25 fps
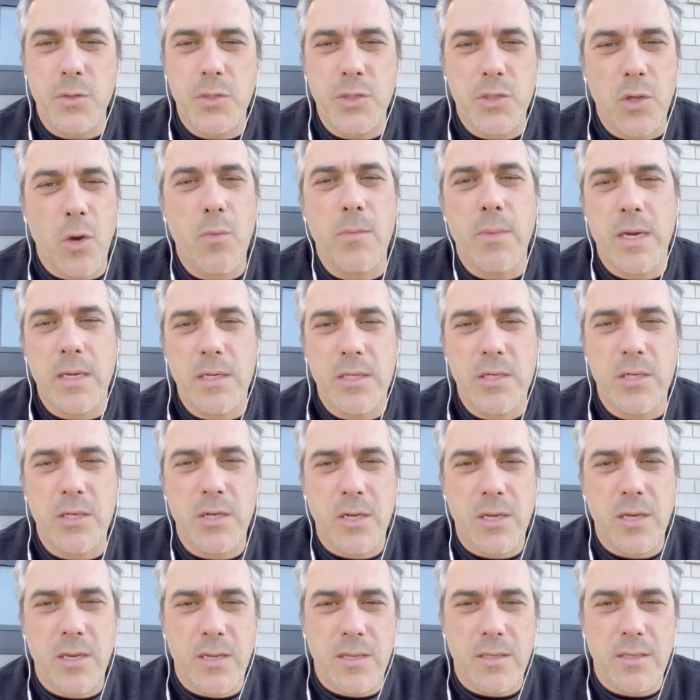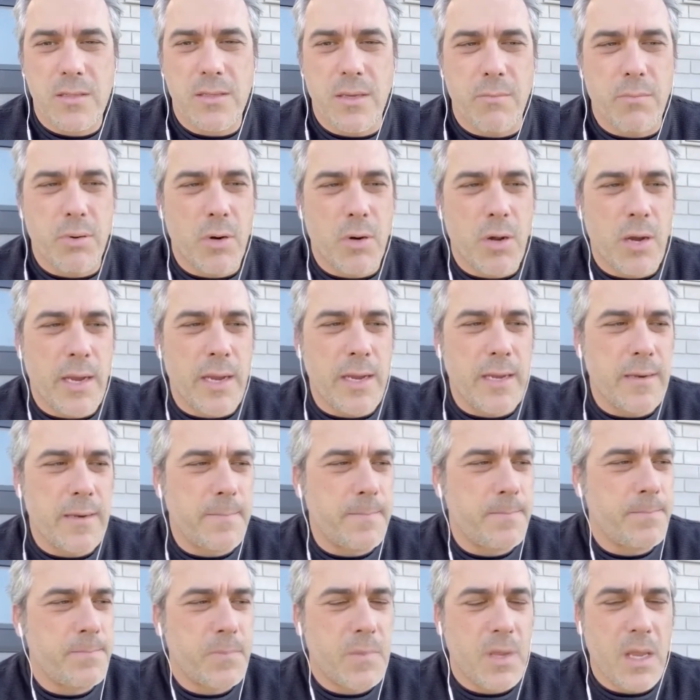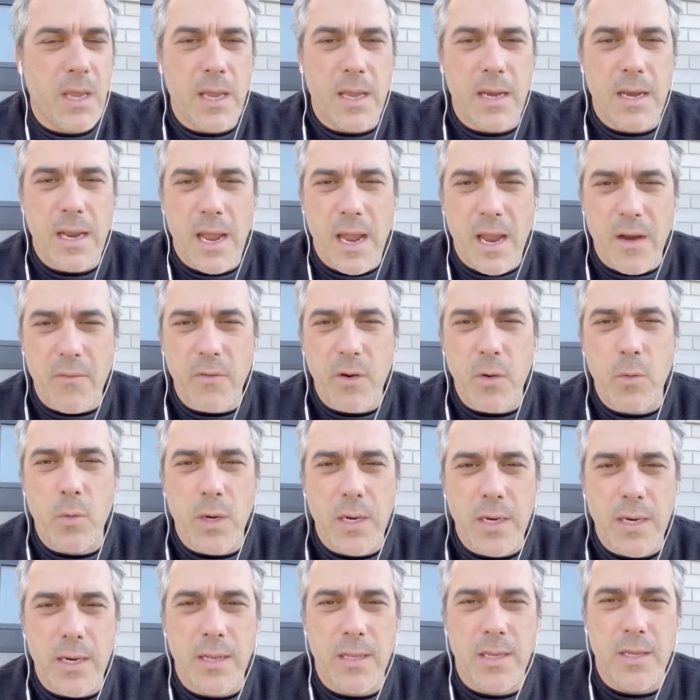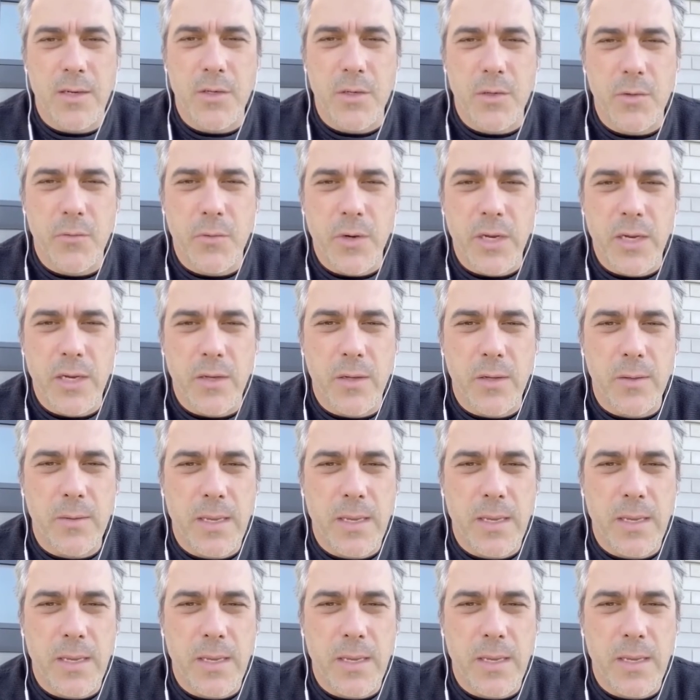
so much to Brian and everyone at London Real